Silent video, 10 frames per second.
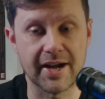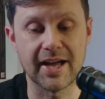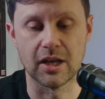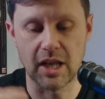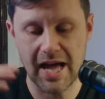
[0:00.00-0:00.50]

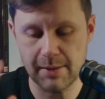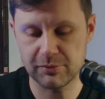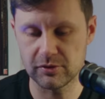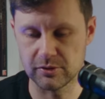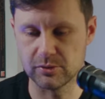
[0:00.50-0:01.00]
And I
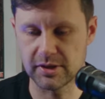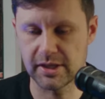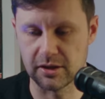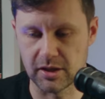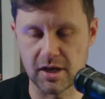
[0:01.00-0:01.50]

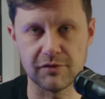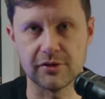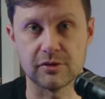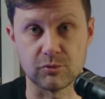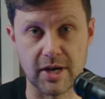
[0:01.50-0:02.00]
absolutely love
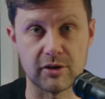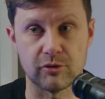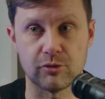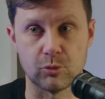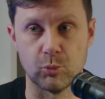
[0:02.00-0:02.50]
that the
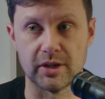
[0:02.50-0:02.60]
writers are